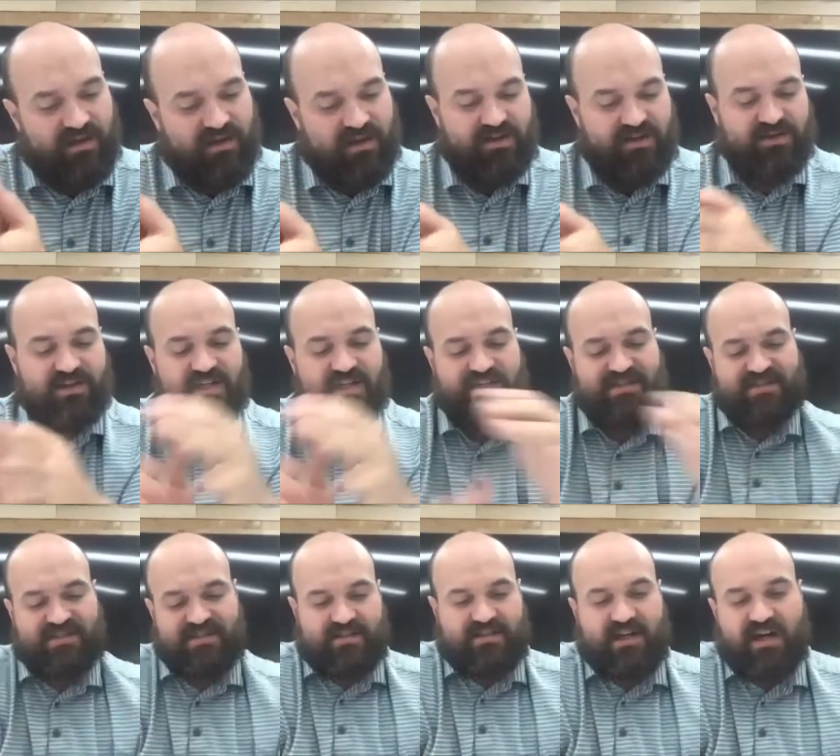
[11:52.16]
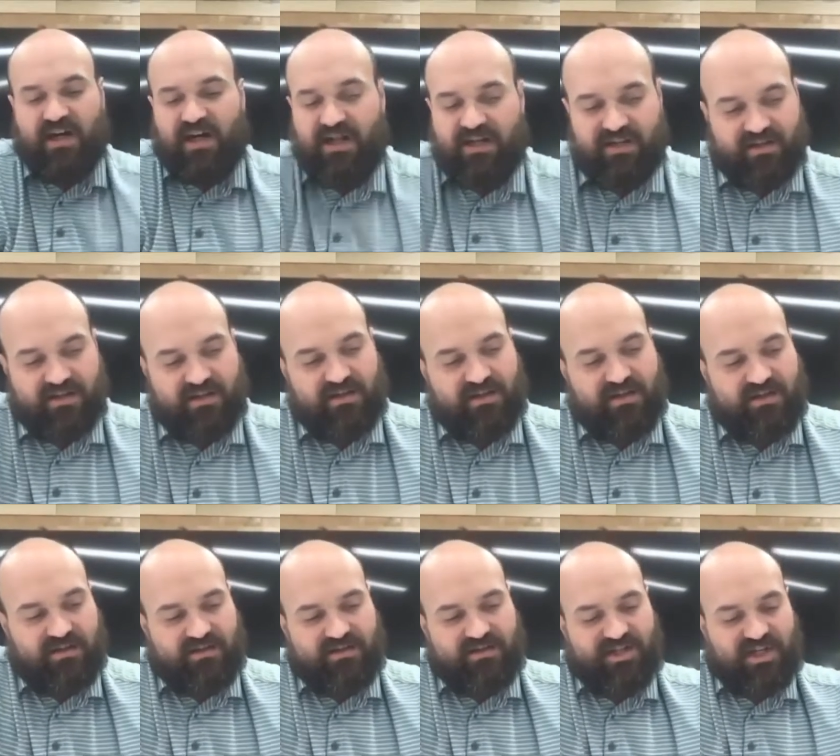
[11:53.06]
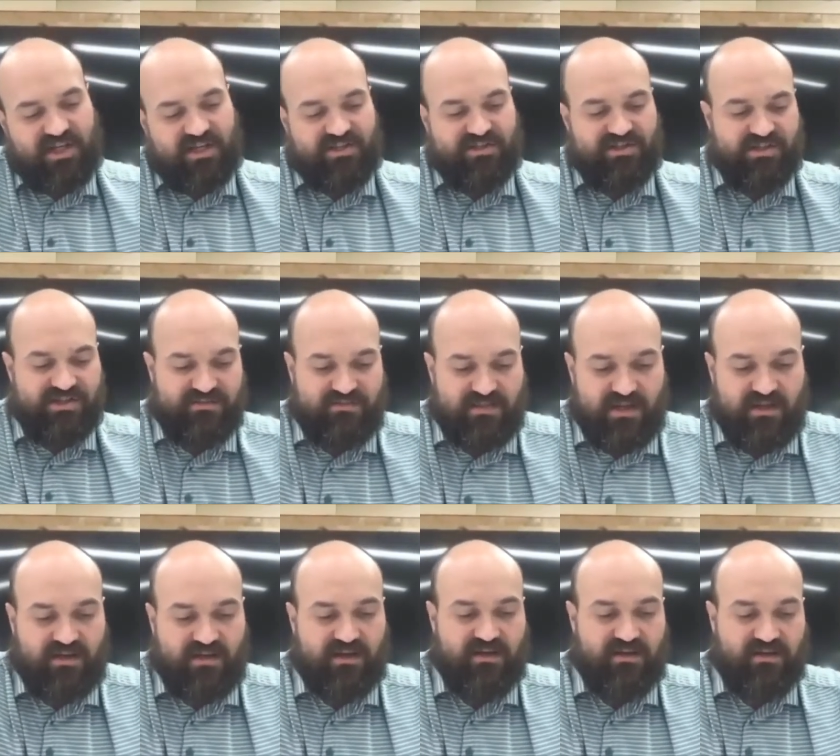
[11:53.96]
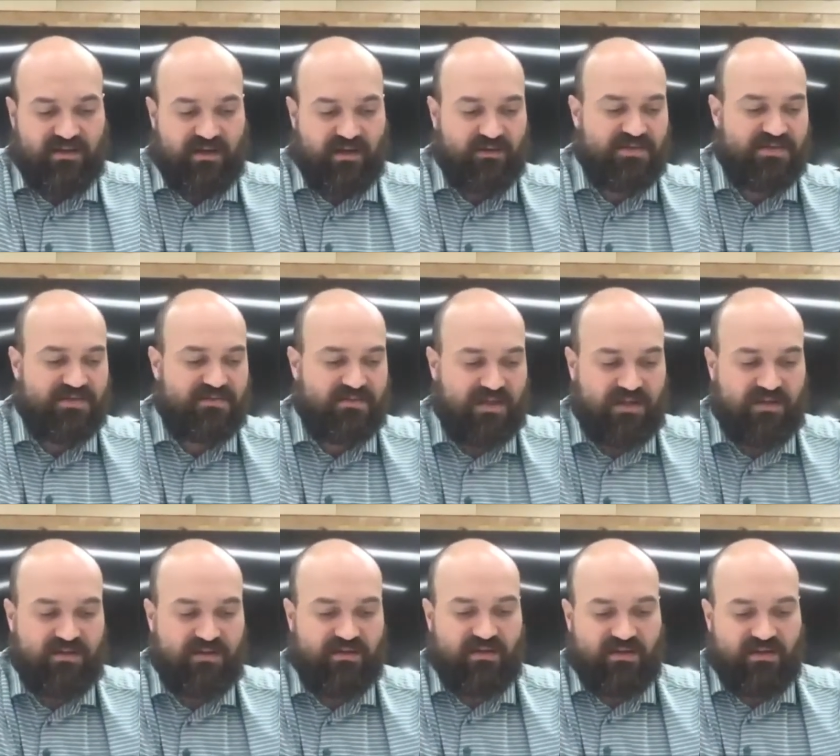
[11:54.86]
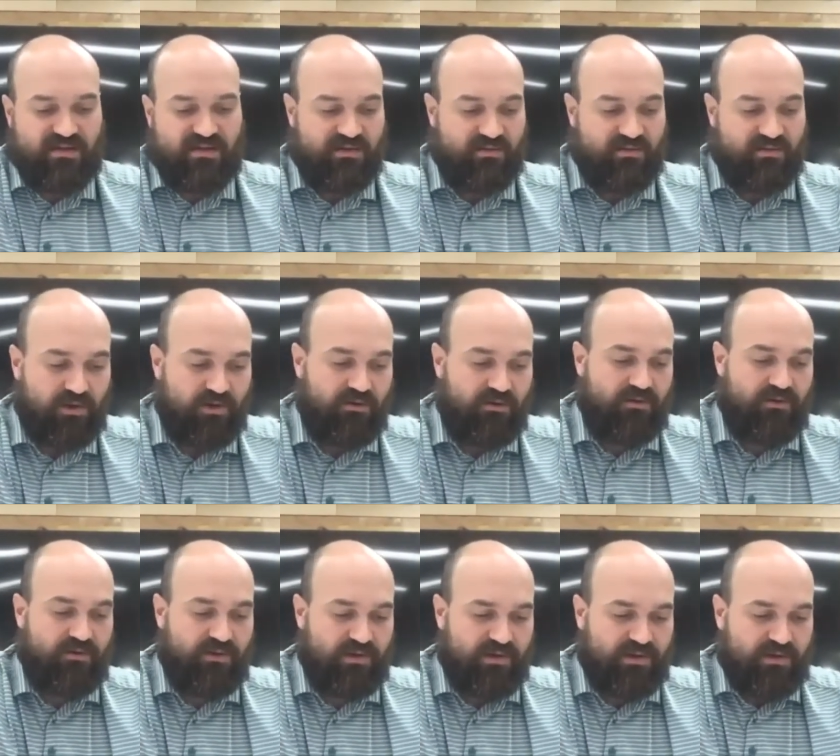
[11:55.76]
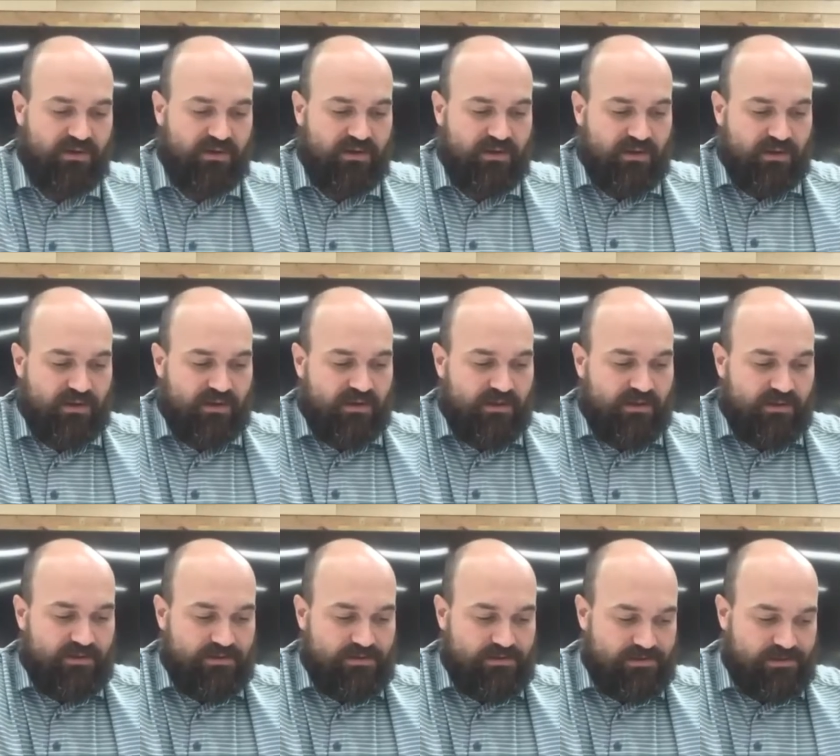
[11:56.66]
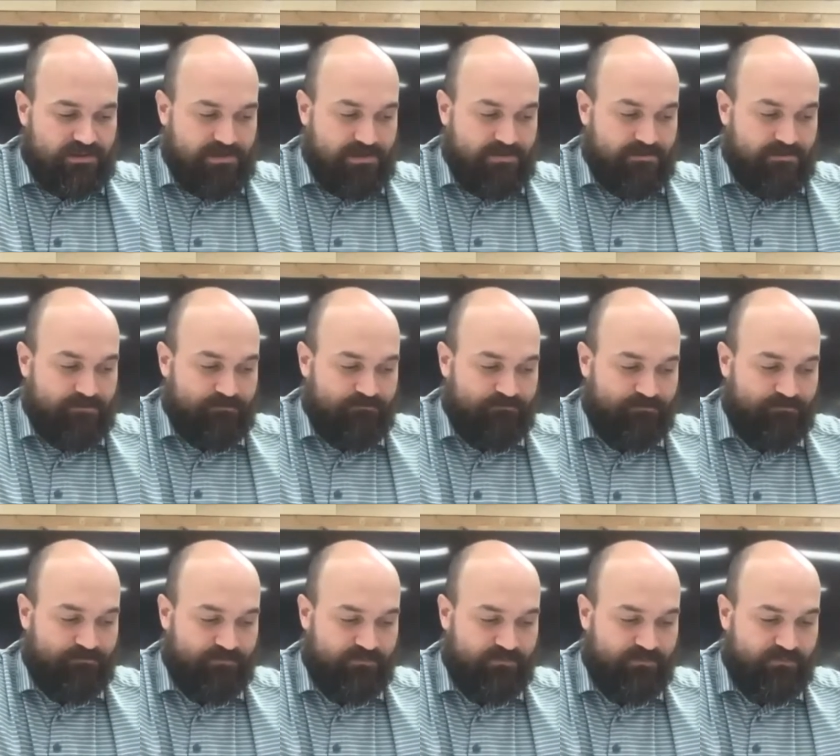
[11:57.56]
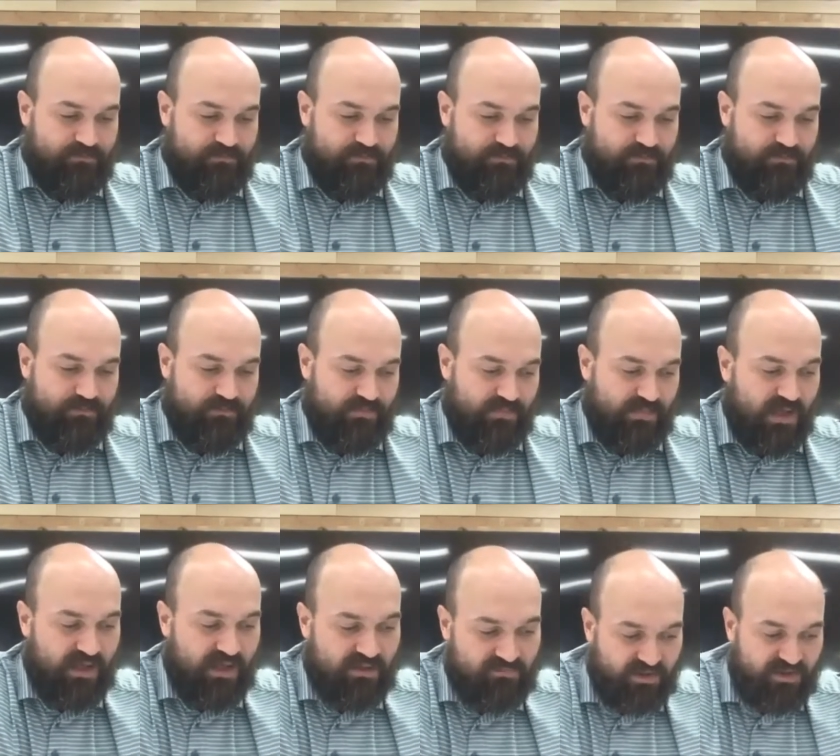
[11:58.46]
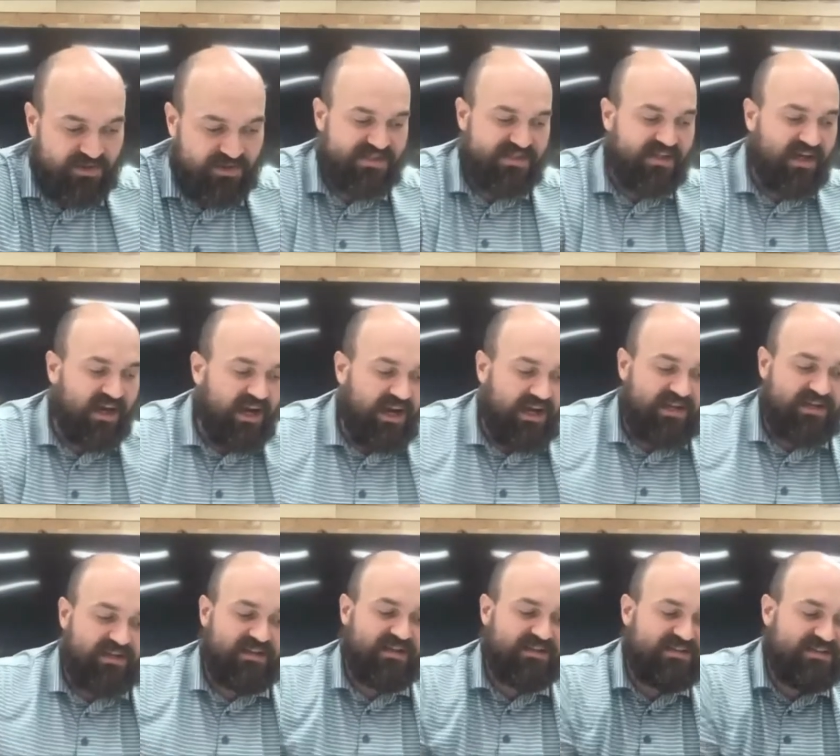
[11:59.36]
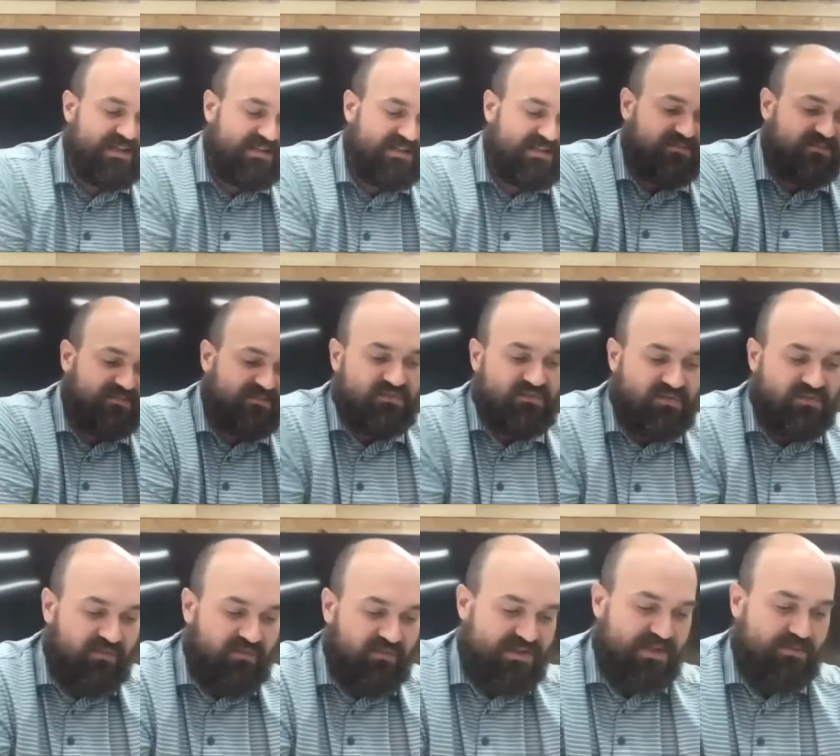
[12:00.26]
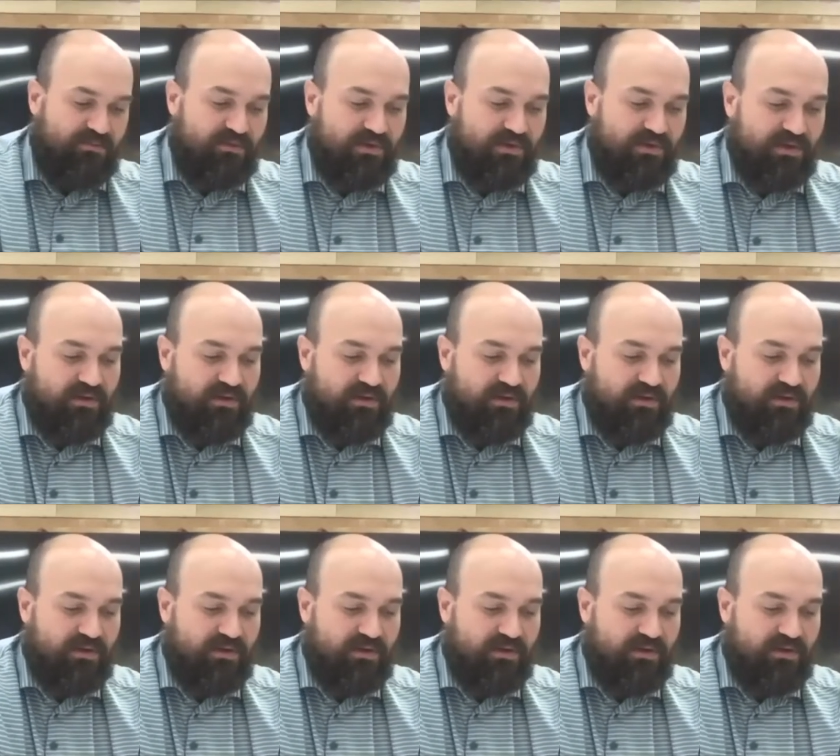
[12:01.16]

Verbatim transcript: unless God changes me and helps me grow. Um, in verse nine, it says, if you favor someone